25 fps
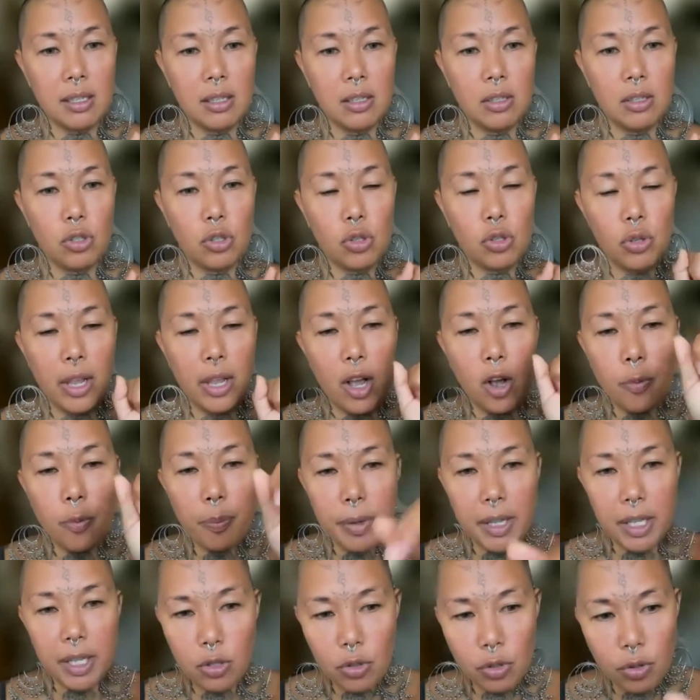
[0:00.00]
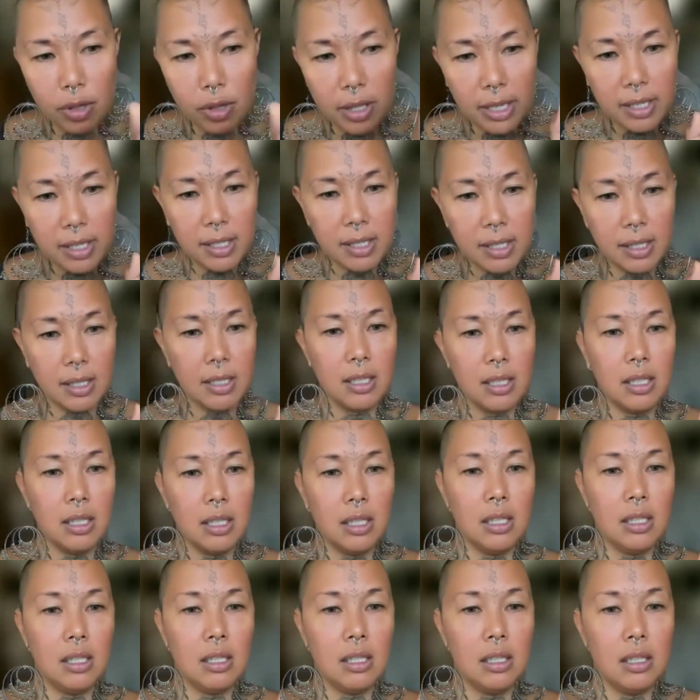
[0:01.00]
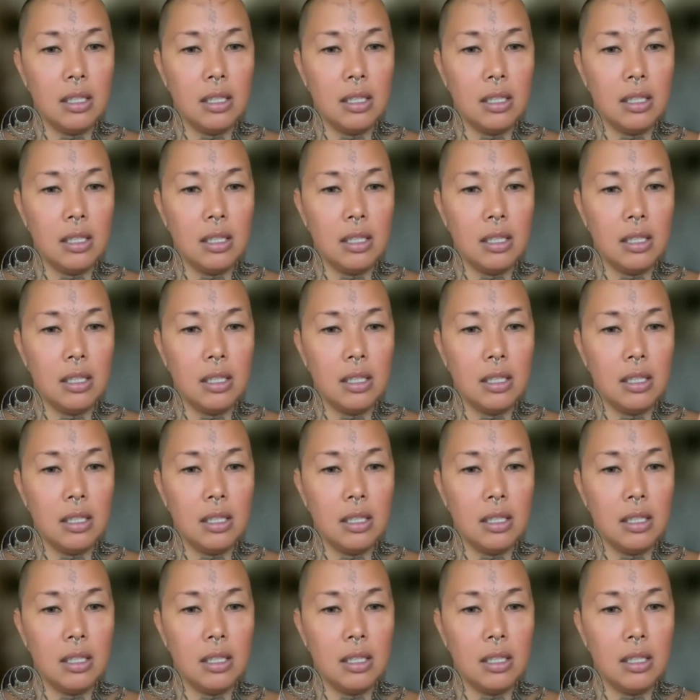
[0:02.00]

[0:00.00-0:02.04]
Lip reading: this, to help me do this?